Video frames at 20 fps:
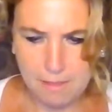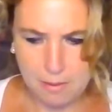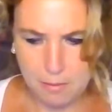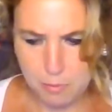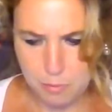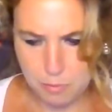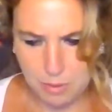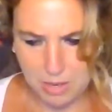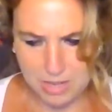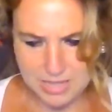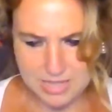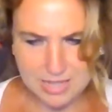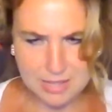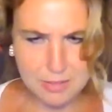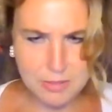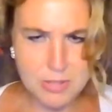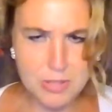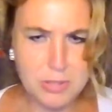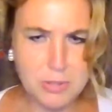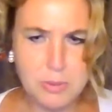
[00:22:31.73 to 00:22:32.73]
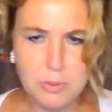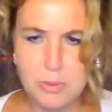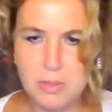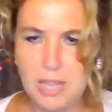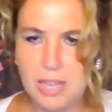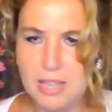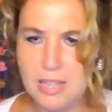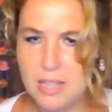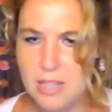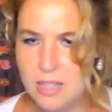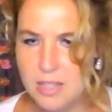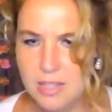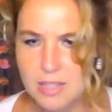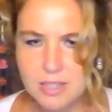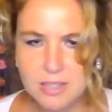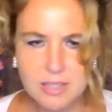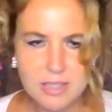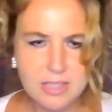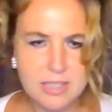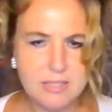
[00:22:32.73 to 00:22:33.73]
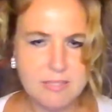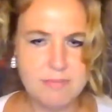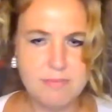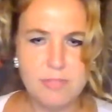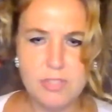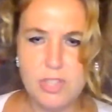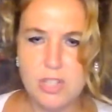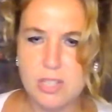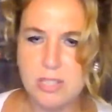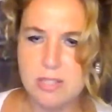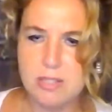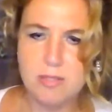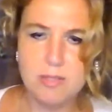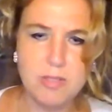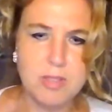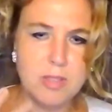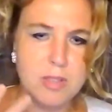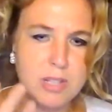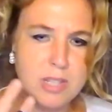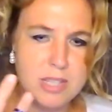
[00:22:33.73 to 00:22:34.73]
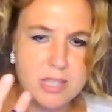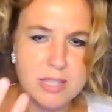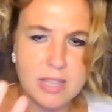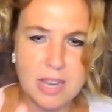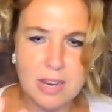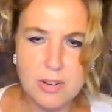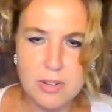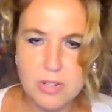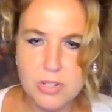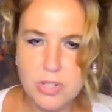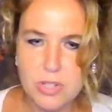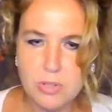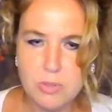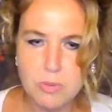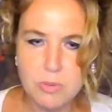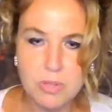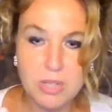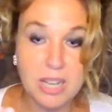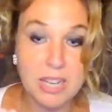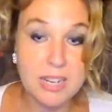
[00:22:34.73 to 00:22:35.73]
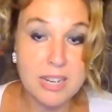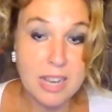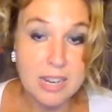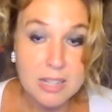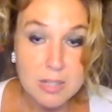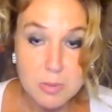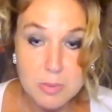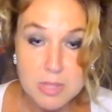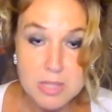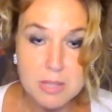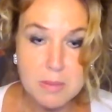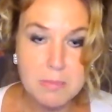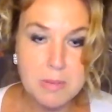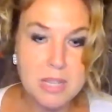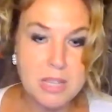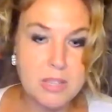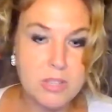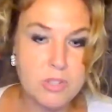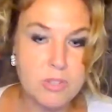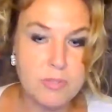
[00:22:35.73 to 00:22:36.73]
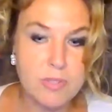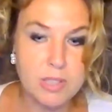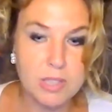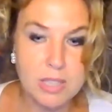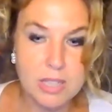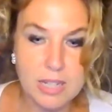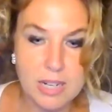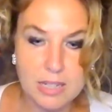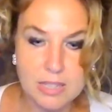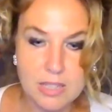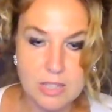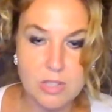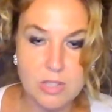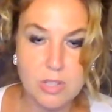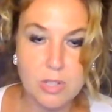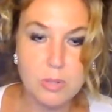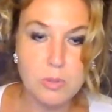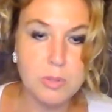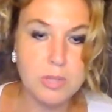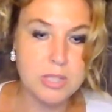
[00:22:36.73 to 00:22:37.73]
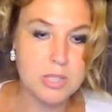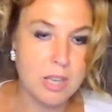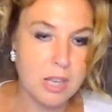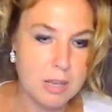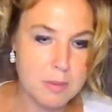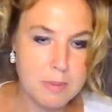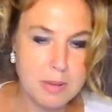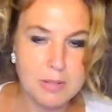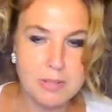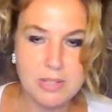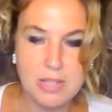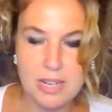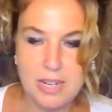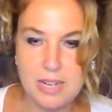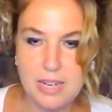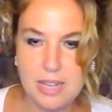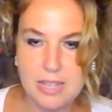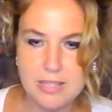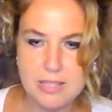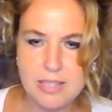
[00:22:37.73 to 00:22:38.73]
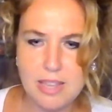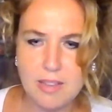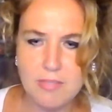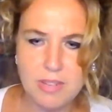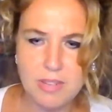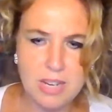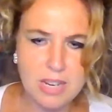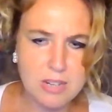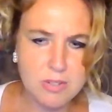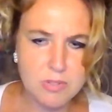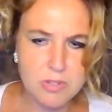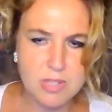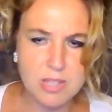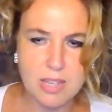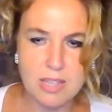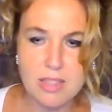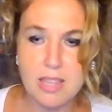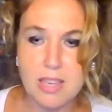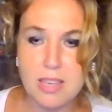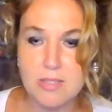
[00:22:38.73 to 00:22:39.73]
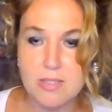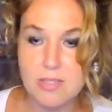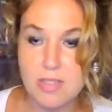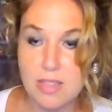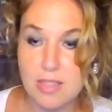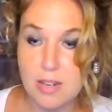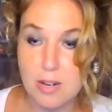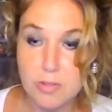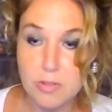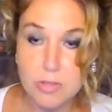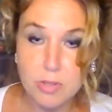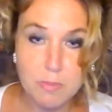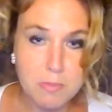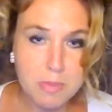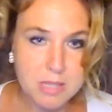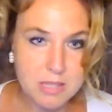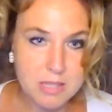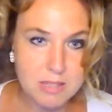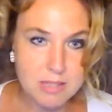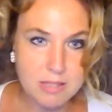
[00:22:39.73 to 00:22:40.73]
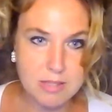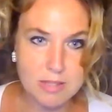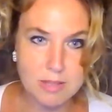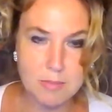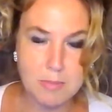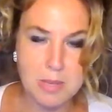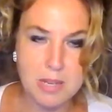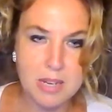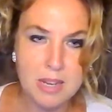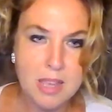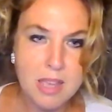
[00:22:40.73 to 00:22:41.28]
Right down to like just the desire to connect with somebody that you feel connected to and talk about day-to-day stuff and interesting things, and then also mysticism and